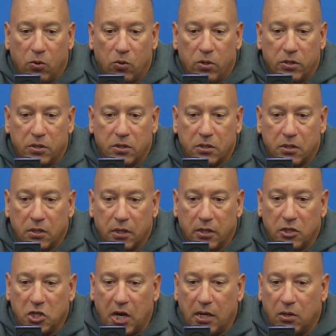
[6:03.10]
Lawrence
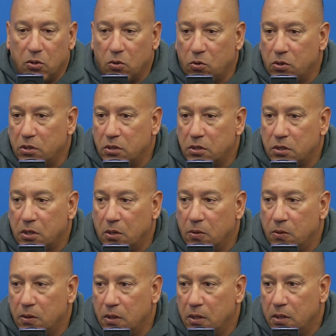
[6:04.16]
and Jalen Lawrence.
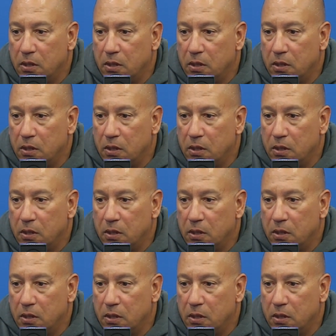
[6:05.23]
So